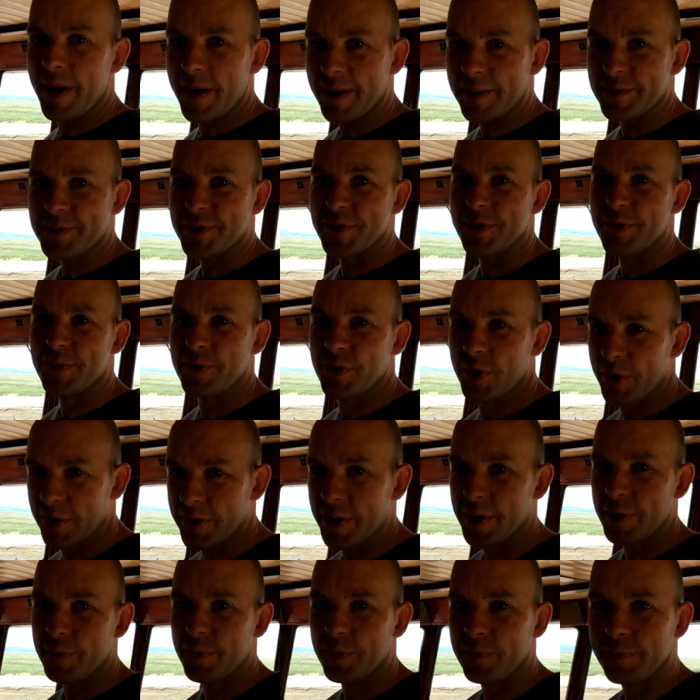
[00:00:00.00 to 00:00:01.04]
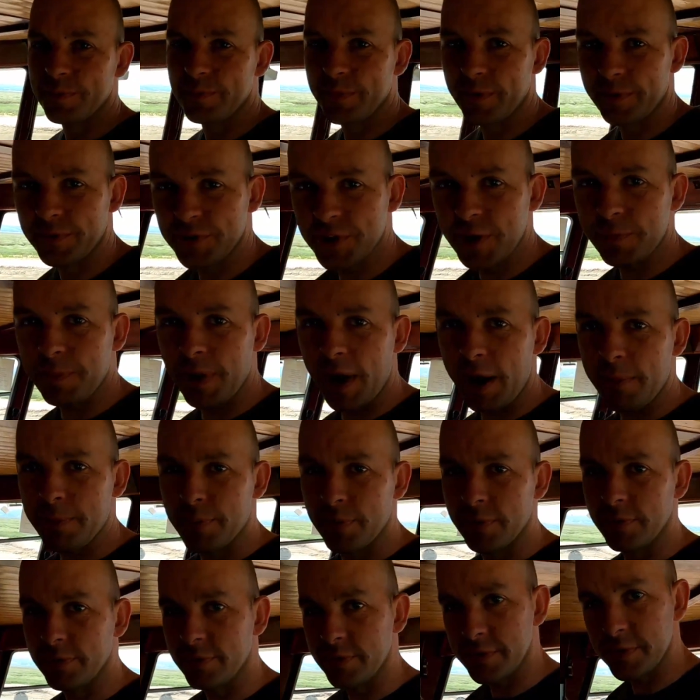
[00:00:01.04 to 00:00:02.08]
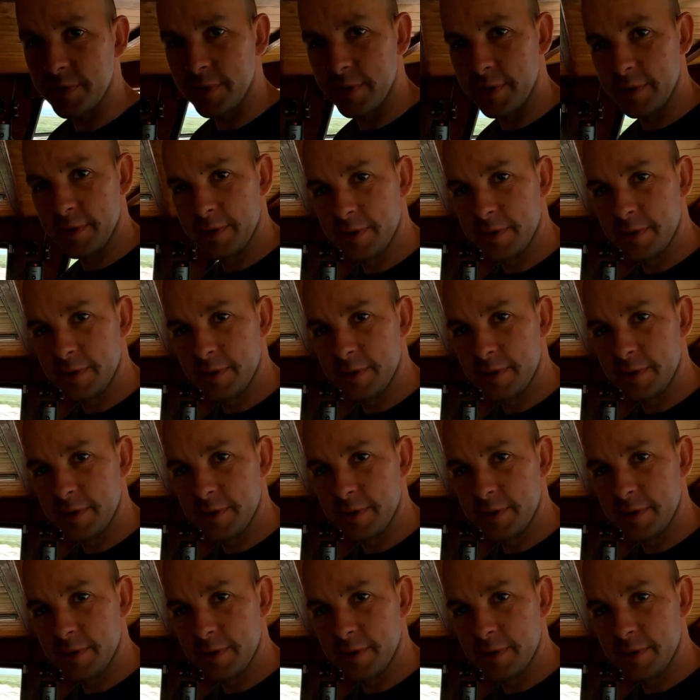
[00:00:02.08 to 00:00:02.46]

back to Cooking with Ship Happens.